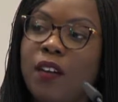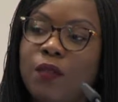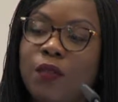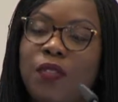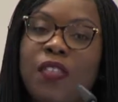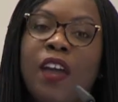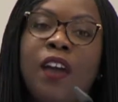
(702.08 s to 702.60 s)

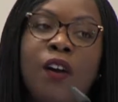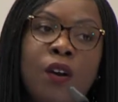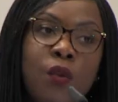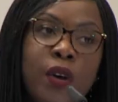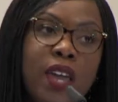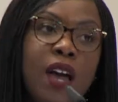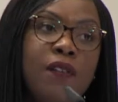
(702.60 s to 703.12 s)
there
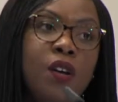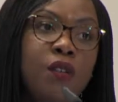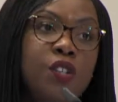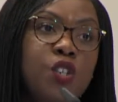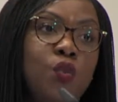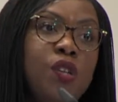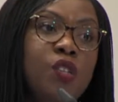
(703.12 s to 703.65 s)
when you're having a
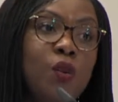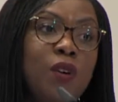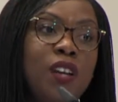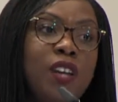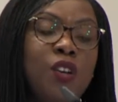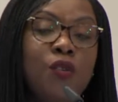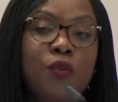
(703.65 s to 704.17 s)
conversation with someone
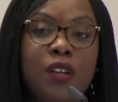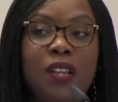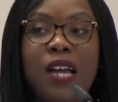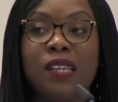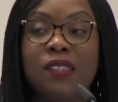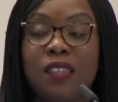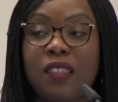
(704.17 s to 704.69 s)
and you're
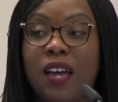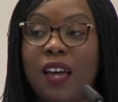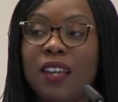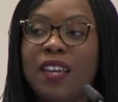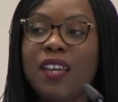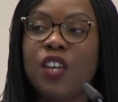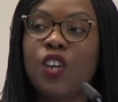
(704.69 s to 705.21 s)
realizing that
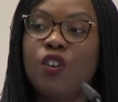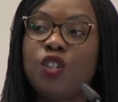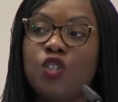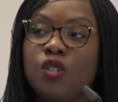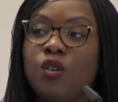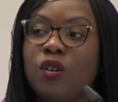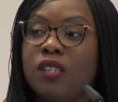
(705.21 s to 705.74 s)
you're not
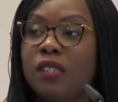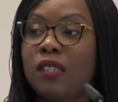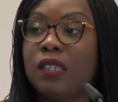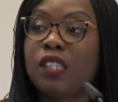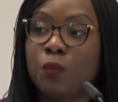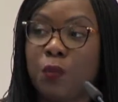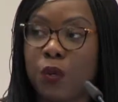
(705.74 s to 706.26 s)
just talking to
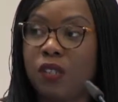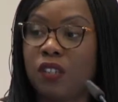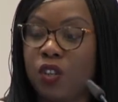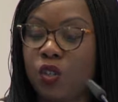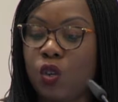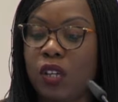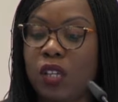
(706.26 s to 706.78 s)
this person, you're
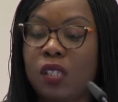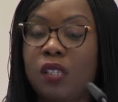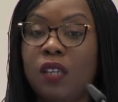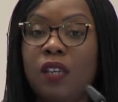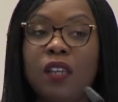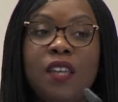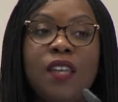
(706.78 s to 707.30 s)
talking
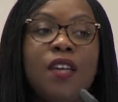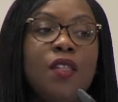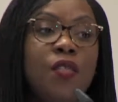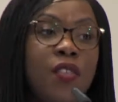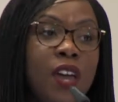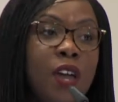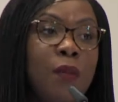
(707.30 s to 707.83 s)
to
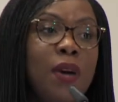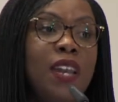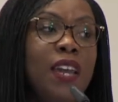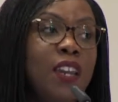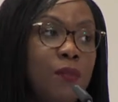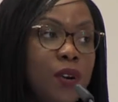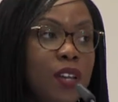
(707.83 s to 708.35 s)
them and
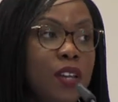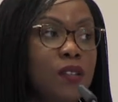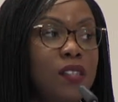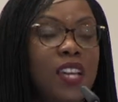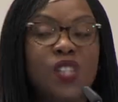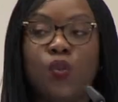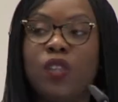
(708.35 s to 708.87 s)
anybody else
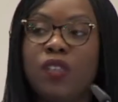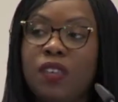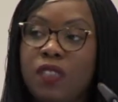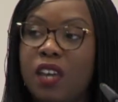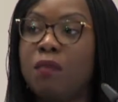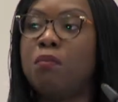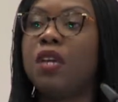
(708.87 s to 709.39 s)
that is within
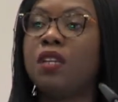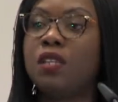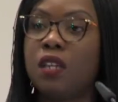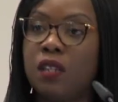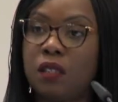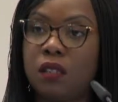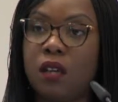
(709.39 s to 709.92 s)
the
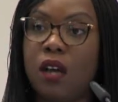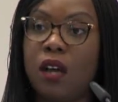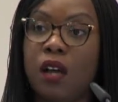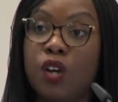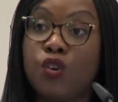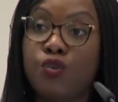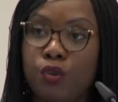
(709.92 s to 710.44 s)
immediate
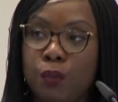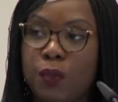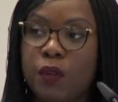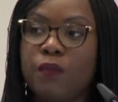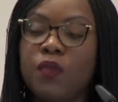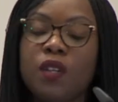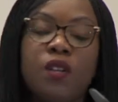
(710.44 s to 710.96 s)
group.
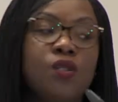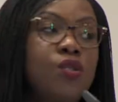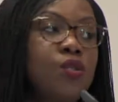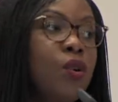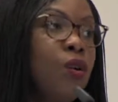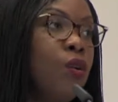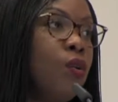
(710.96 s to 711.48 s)

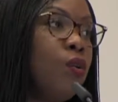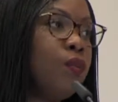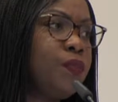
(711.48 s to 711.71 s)
So,